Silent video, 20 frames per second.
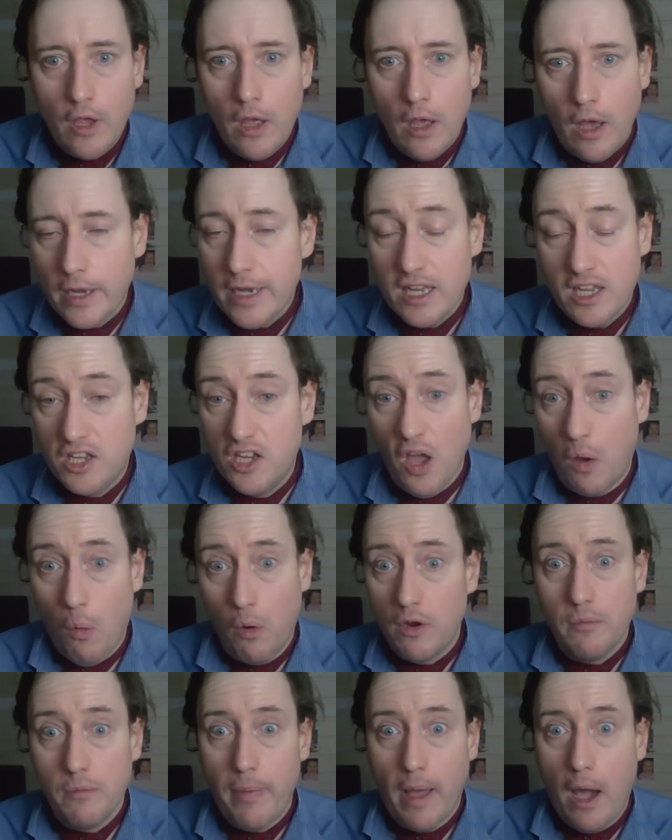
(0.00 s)
I didn't go
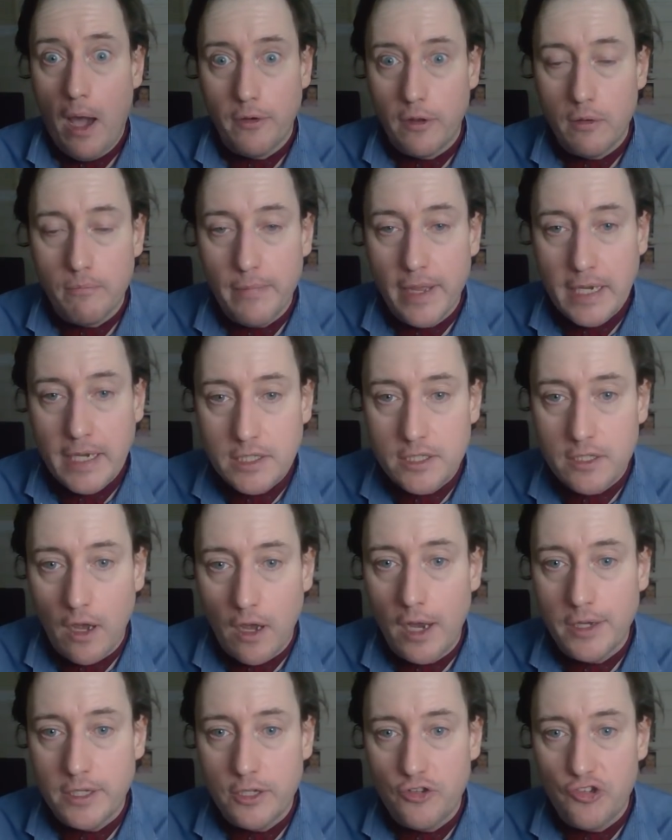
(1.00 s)
on about it and make
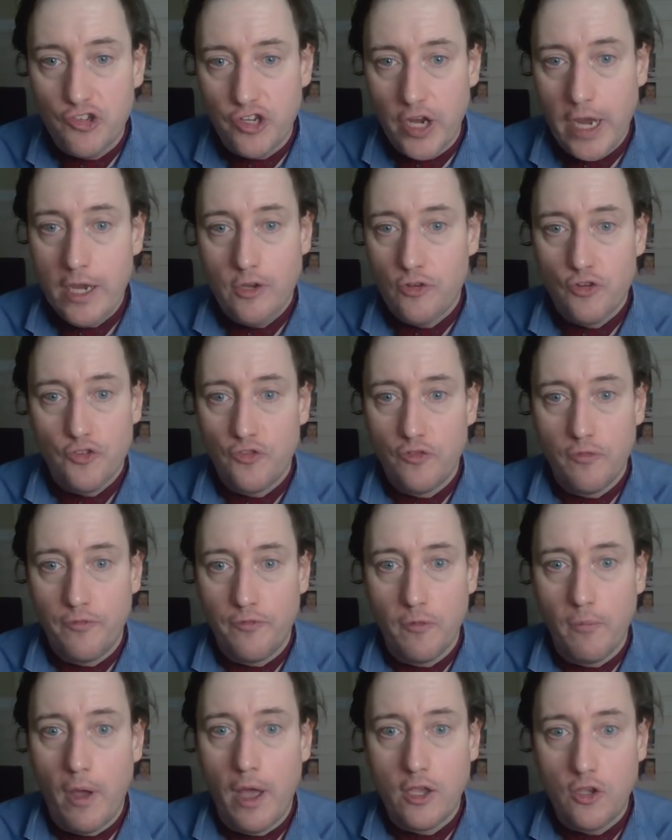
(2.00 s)
society change for
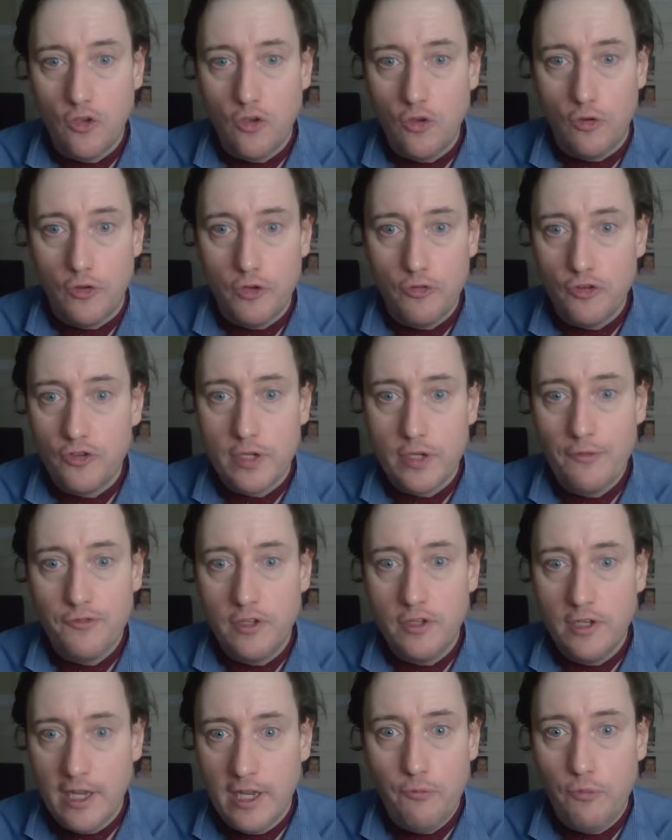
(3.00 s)
my good. You just have to
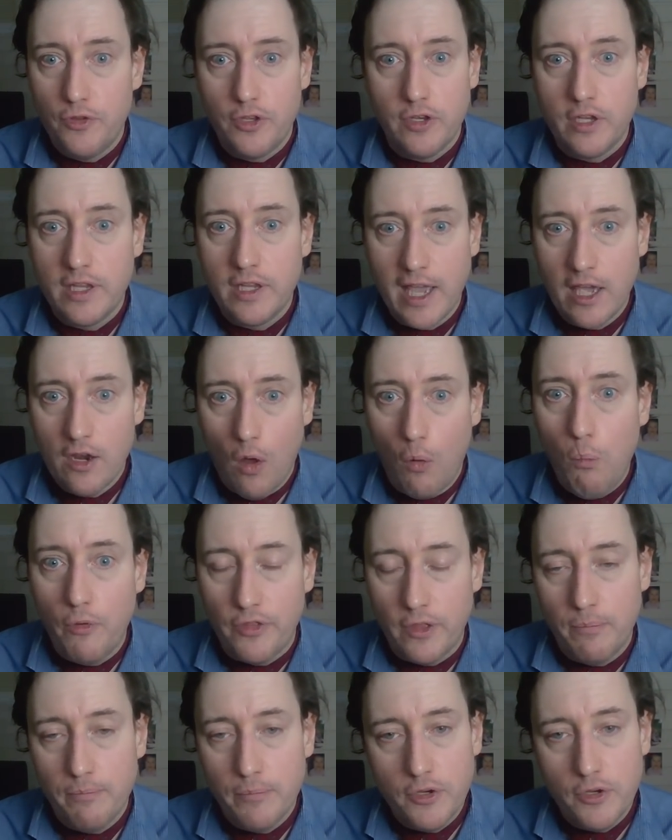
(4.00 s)
live with it and get on with
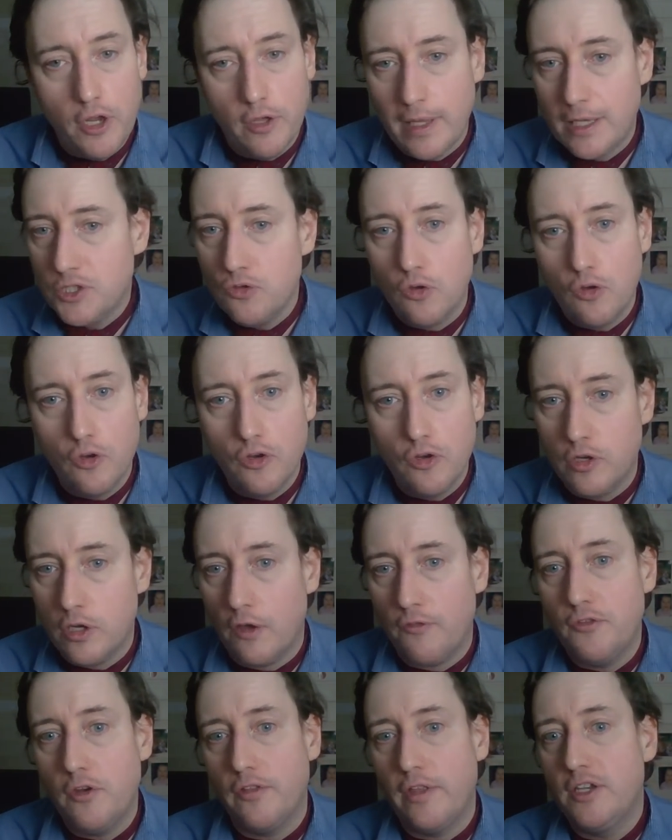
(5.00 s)
it. But no, that's not good
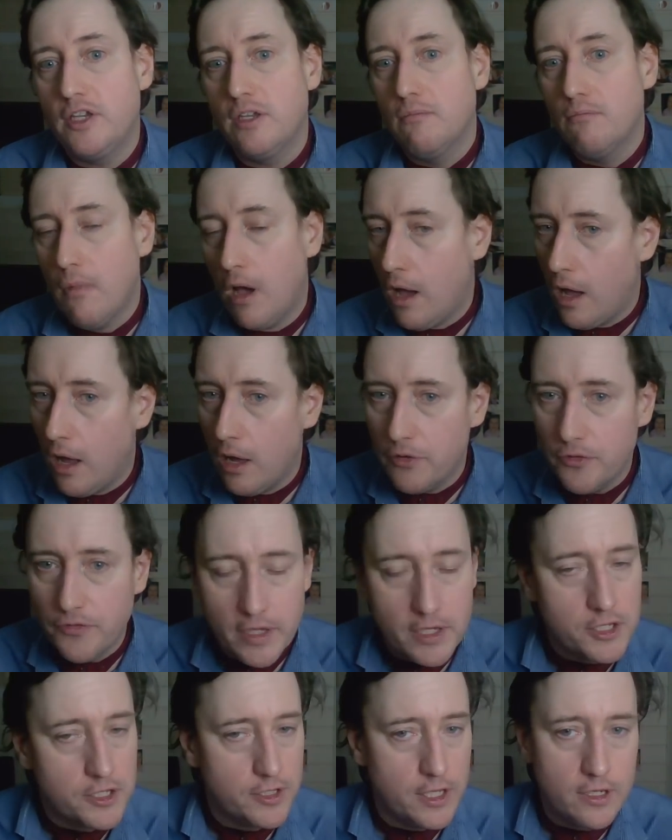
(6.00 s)
enough. No, they demand
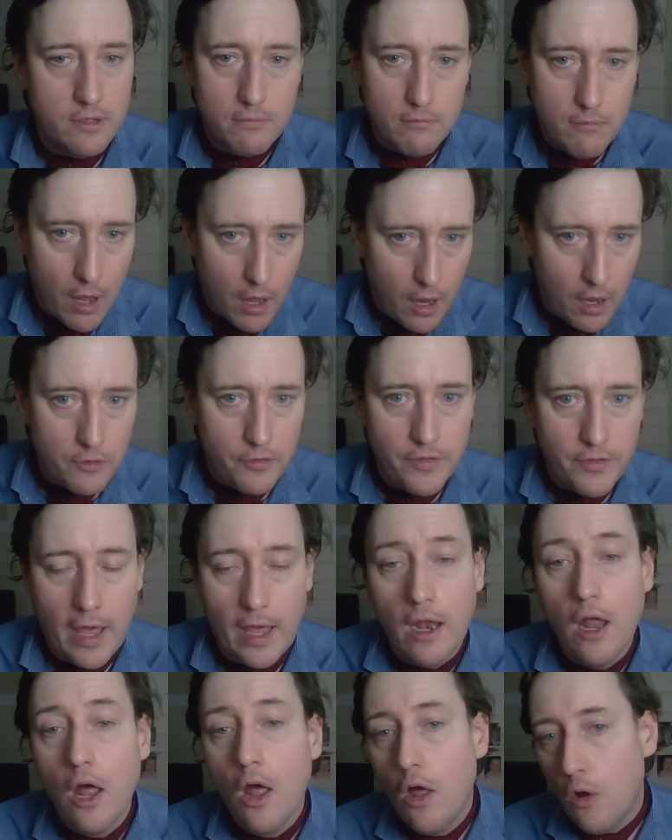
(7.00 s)
this, they demand
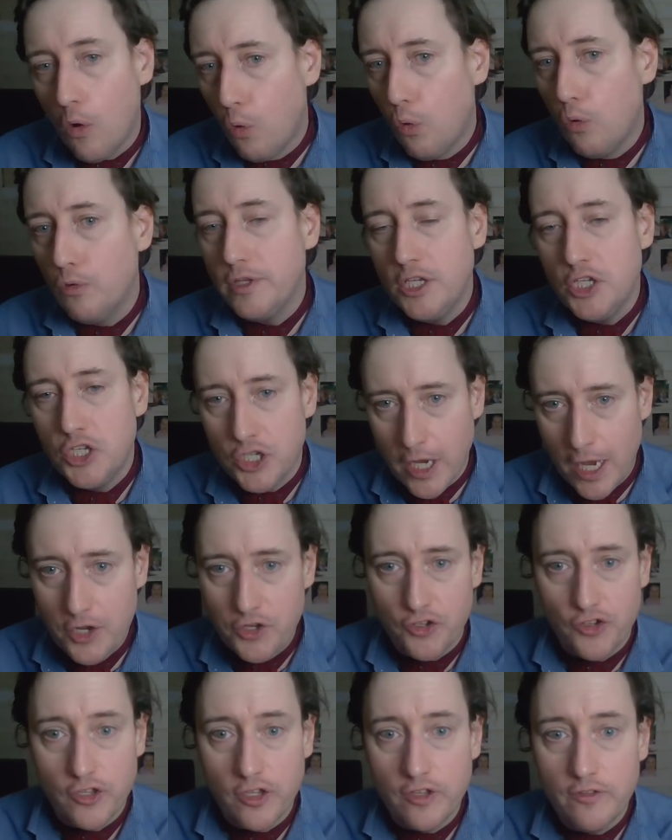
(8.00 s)
that, all these
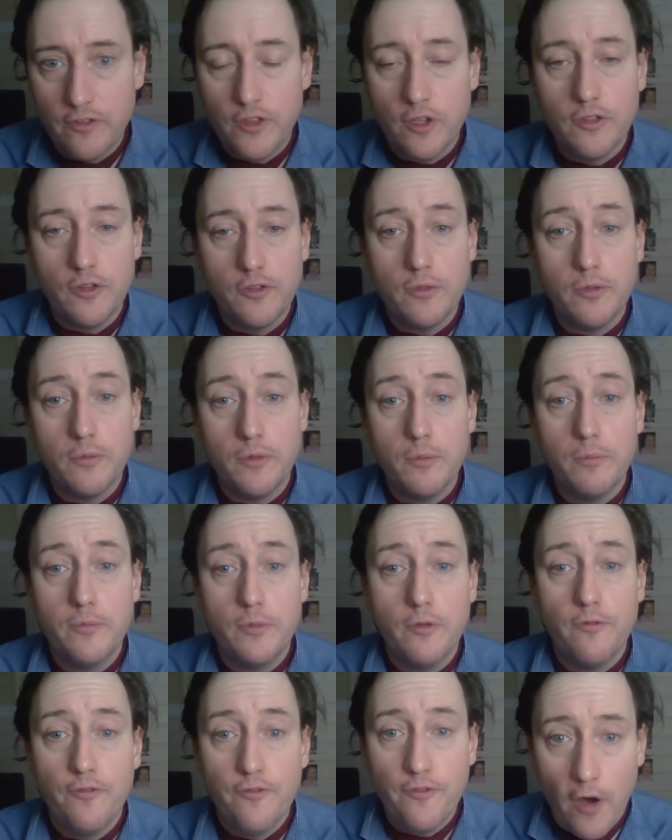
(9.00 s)
changes, and
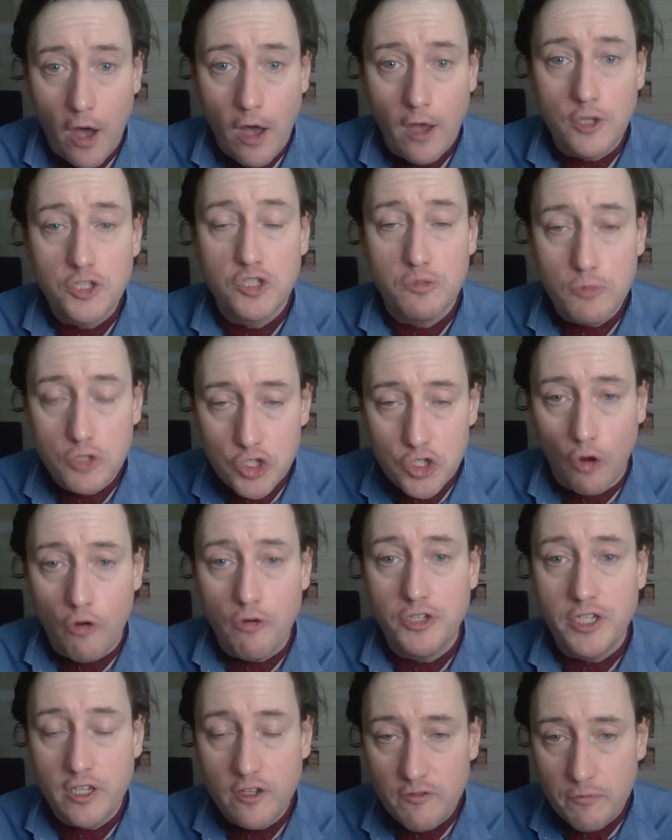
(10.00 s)
the vast
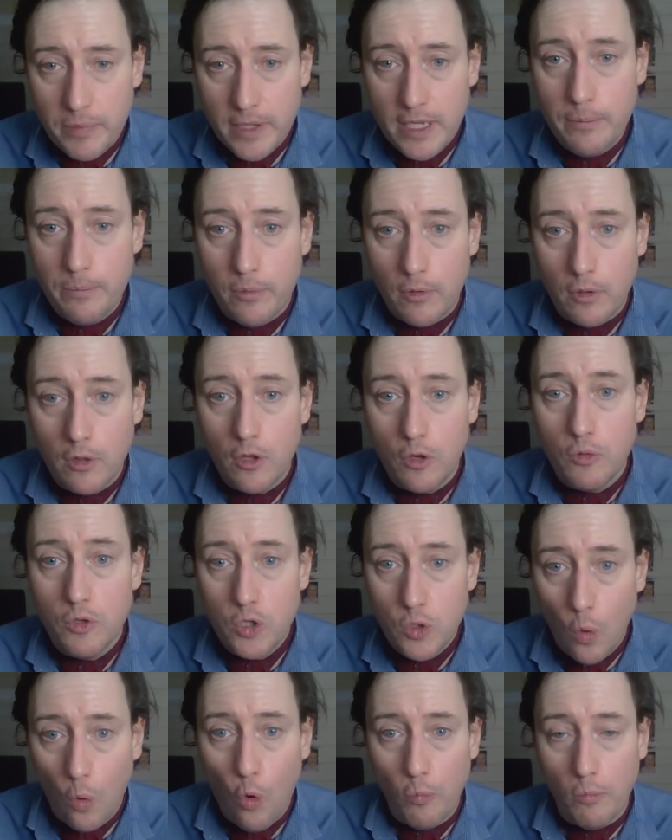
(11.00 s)
majority of people who are
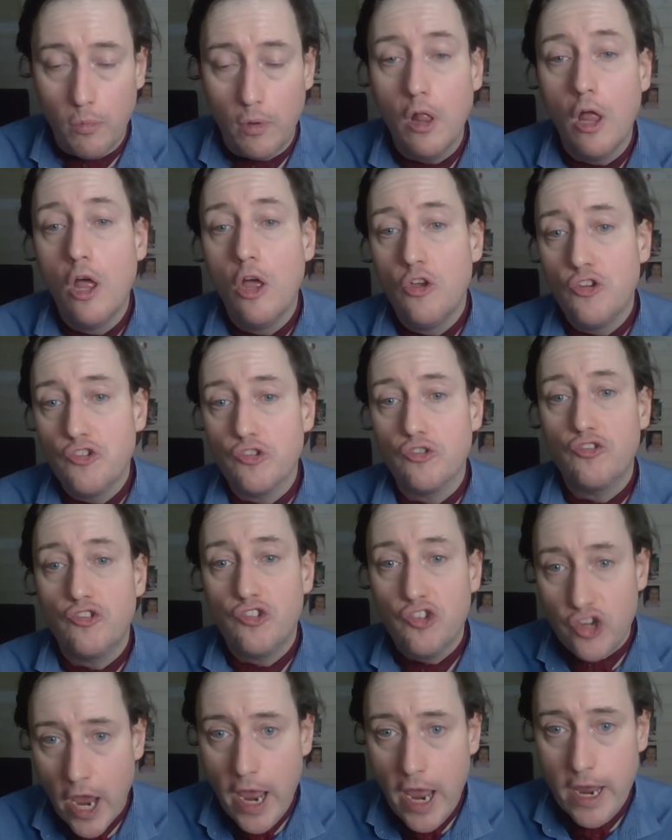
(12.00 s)
normal should
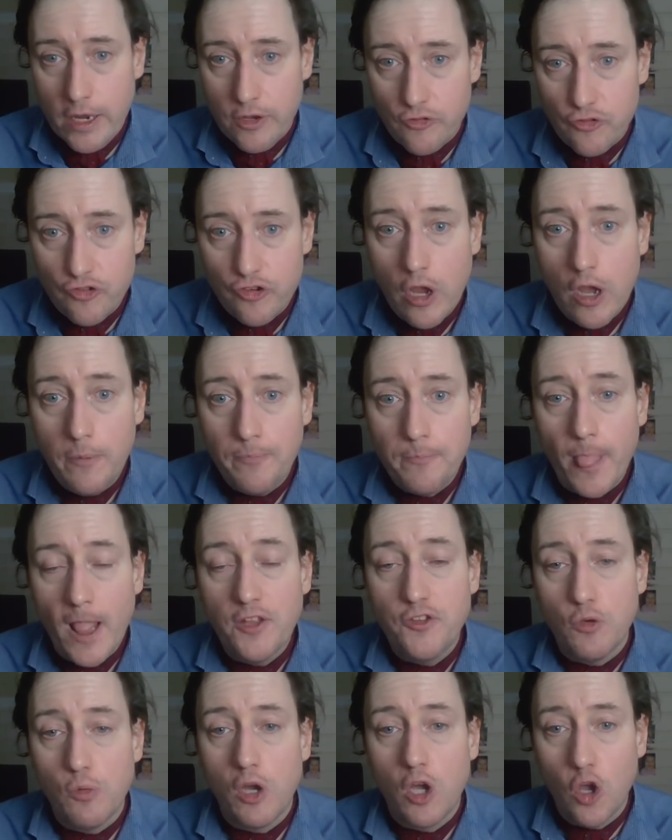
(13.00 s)
change
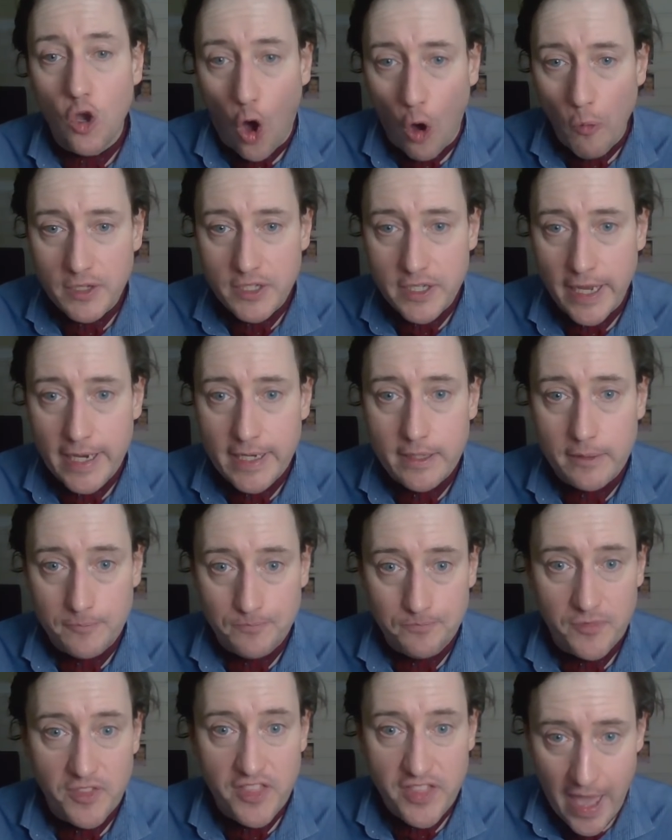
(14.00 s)
to accommodate
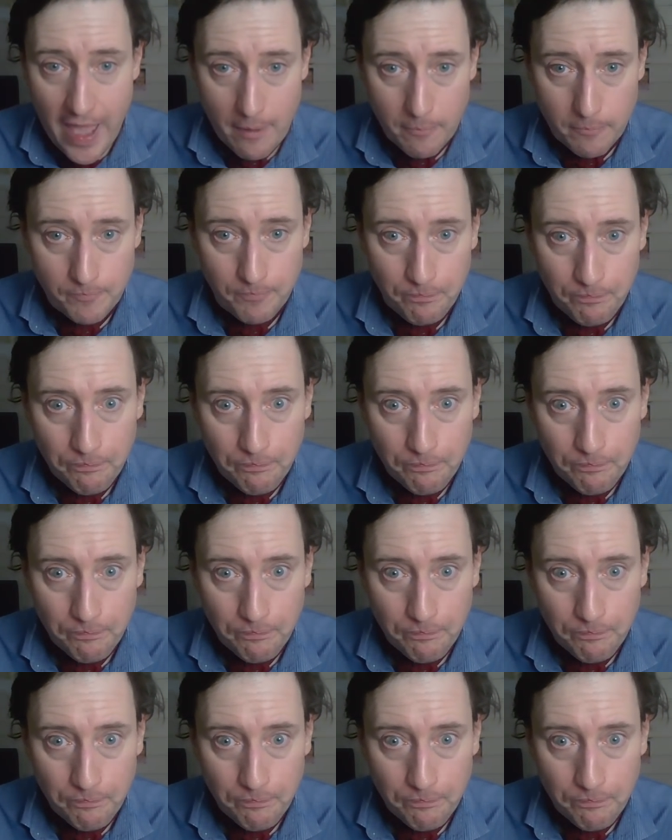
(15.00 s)
them.